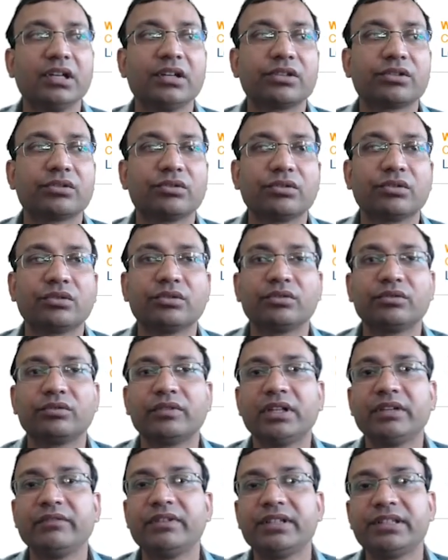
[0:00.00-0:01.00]
So
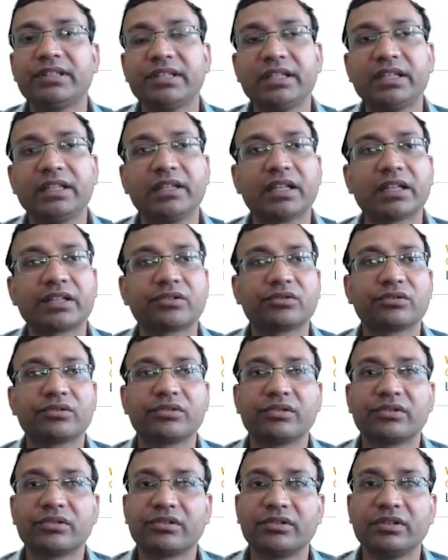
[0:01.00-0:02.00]
when we see so
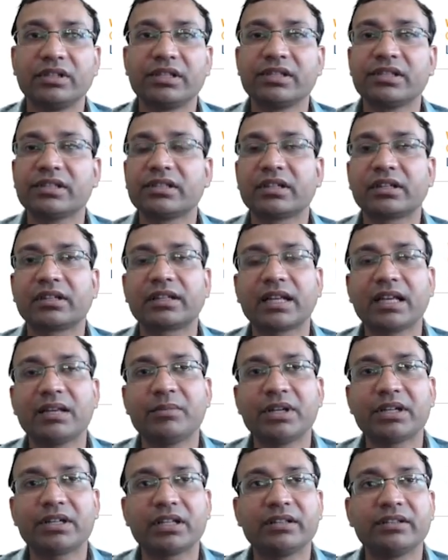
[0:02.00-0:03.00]
this is the
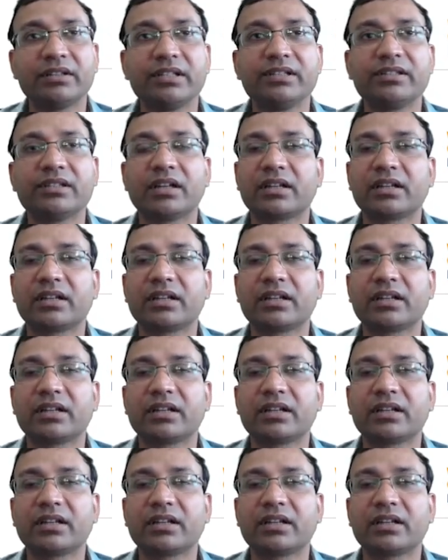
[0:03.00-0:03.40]
climate, and these